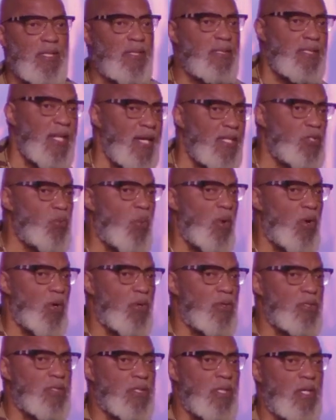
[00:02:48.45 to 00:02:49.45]
The next
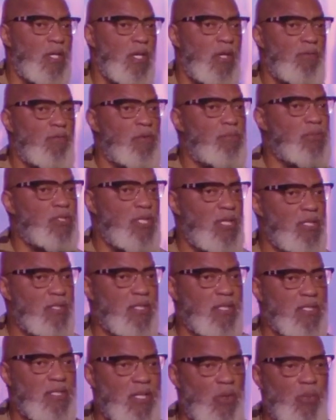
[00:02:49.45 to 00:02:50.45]
words from
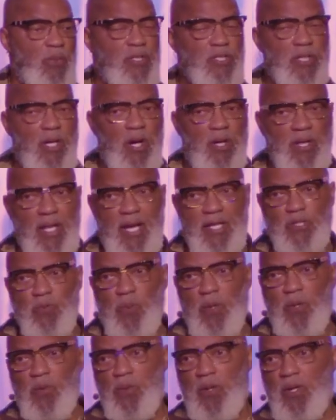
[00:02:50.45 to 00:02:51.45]
Jesus that we saw
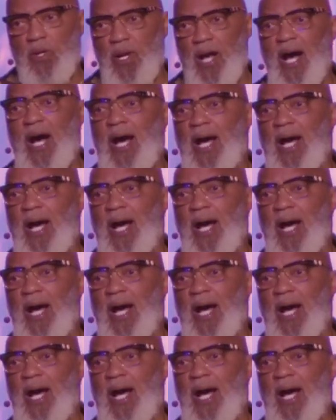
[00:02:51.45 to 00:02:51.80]
last week were,